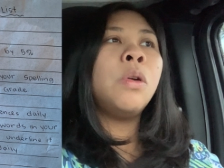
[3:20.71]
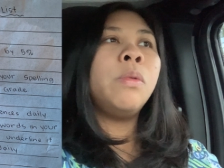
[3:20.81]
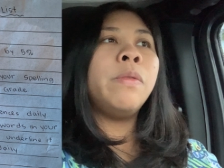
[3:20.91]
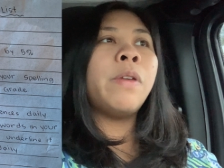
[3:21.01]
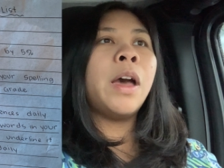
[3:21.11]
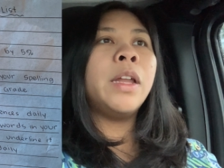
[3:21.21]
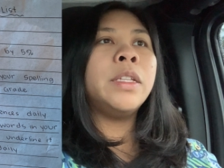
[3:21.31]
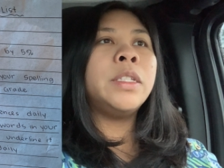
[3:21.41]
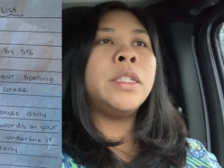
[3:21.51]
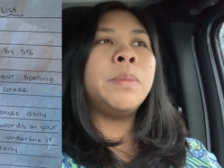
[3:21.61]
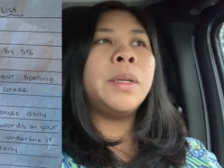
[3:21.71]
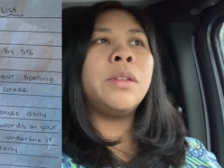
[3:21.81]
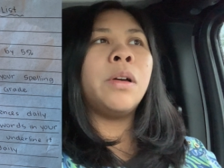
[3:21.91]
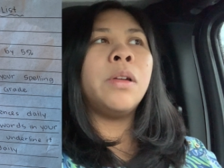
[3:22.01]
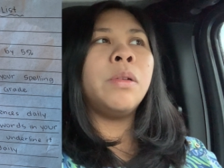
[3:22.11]
We've had it since my
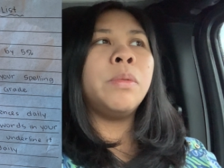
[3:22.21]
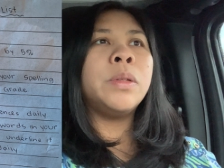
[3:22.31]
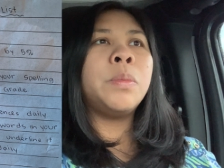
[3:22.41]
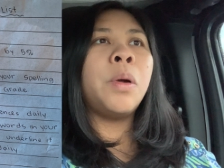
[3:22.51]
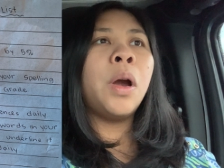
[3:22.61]
daughter was